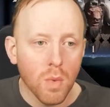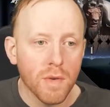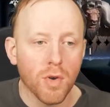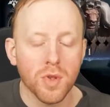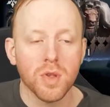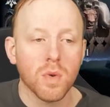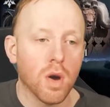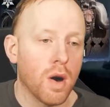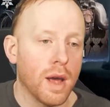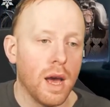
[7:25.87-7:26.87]
We've also
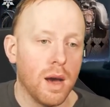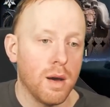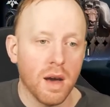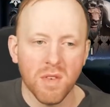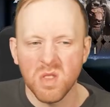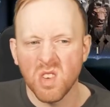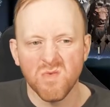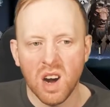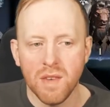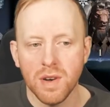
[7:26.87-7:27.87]
got, uh, I've also got
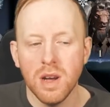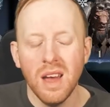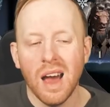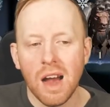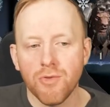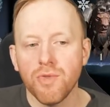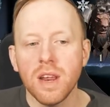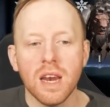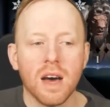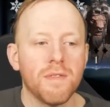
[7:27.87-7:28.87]
Rava. I would
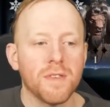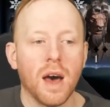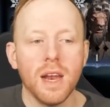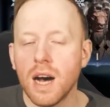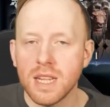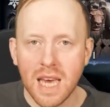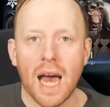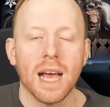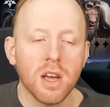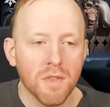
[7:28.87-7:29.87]
really love a, a,
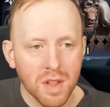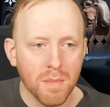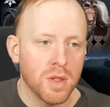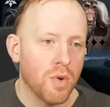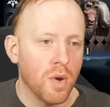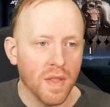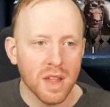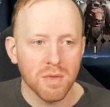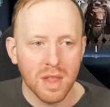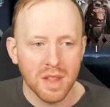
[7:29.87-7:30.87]
tank of some sort.
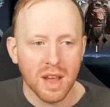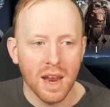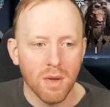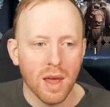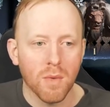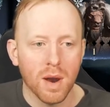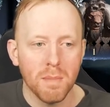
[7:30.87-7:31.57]
That's that's kind of like what